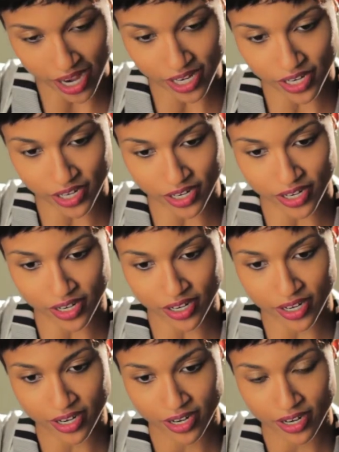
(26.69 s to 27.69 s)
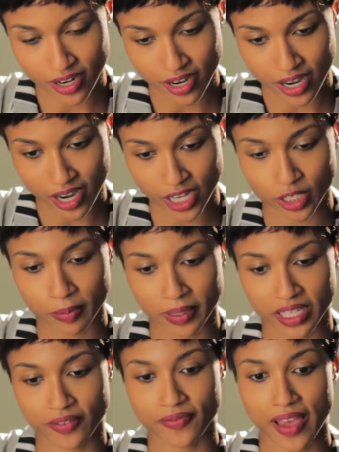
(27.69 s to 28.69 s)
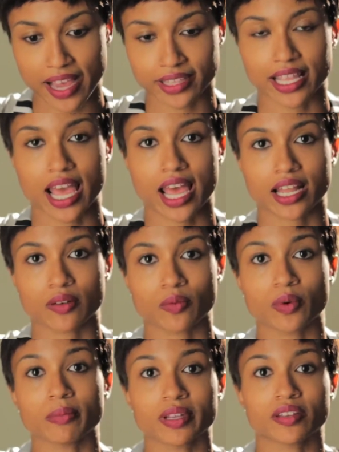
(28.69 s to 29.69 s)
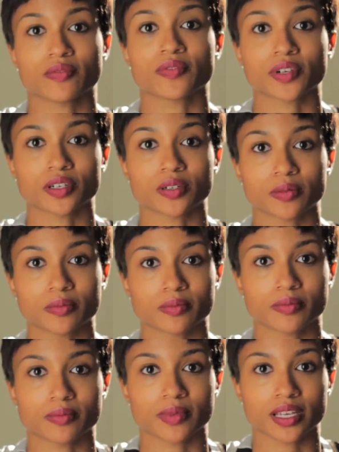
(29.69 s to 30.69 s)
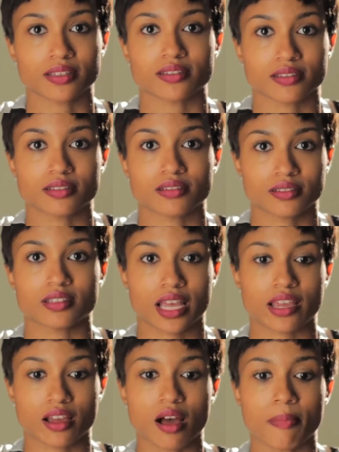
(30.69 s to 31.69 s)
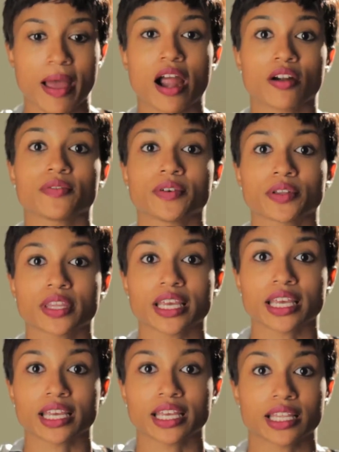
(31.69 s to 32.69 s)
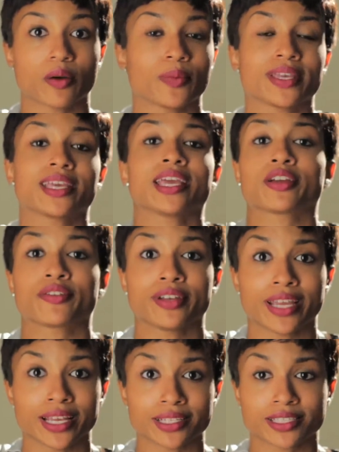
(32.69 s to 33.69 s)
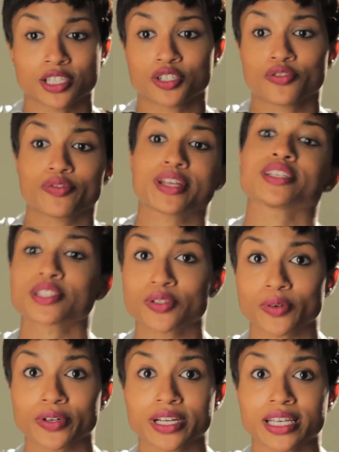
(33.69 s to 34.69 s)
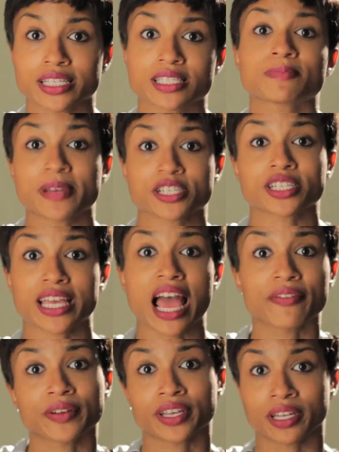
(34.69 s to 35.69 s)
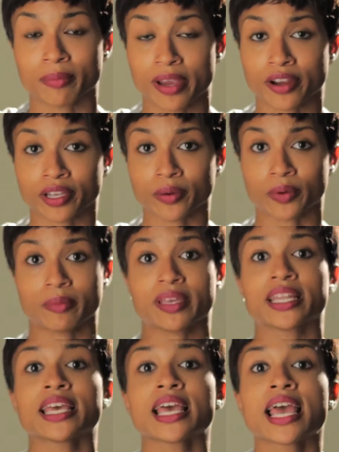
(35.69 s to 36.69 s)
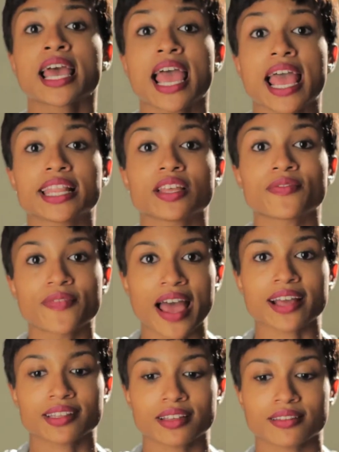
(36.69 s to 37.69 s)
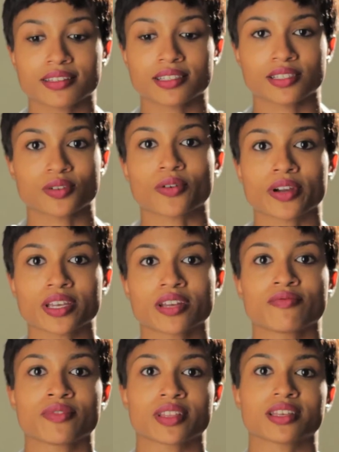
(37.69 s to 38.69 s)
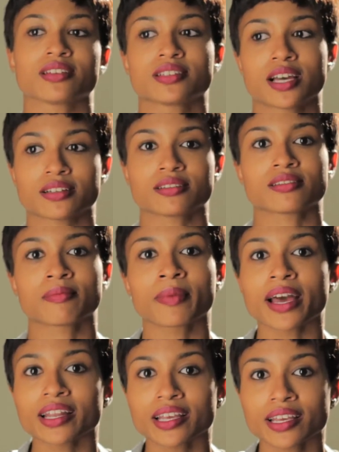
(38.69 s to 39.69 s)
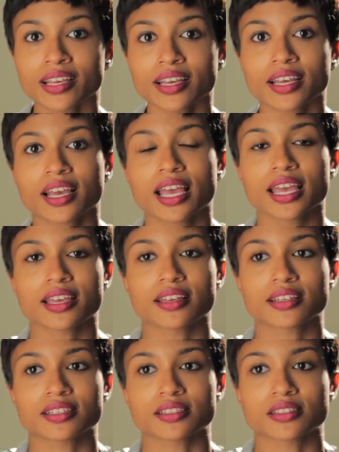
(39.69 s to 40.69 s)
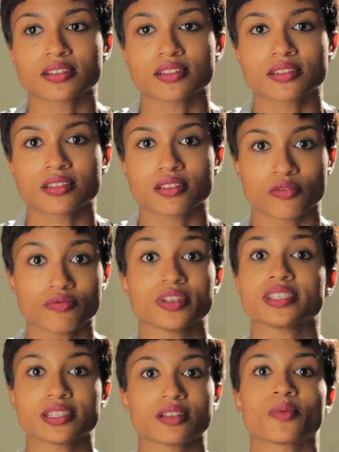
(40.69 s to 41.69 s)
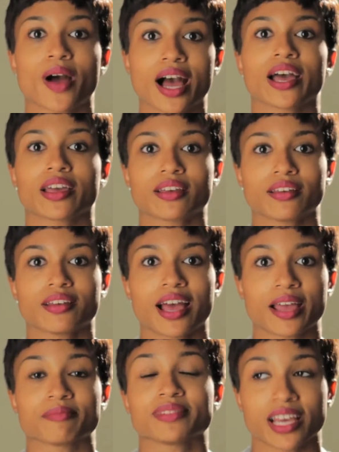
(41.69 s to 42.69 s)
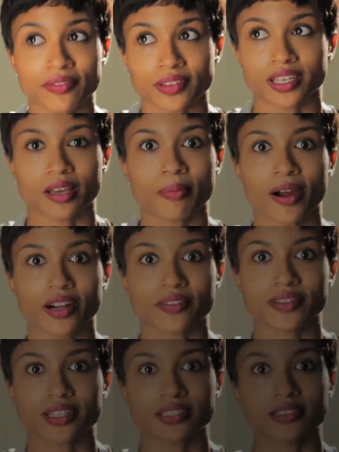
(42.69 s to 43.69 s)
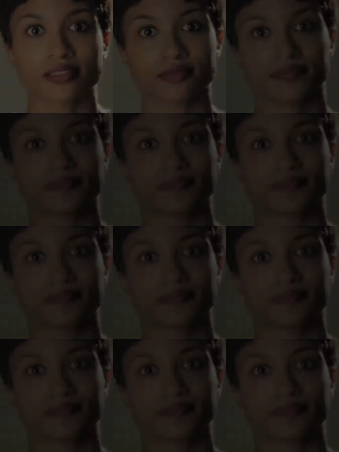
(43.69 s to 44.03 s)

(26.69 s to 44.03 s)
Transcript: under underplay the fact that women in film isn't like a powerful thing and that we can't create such great stories, especially African American women. And the fact that this story can really touch somebody is the reason why I'm definitely a part of this.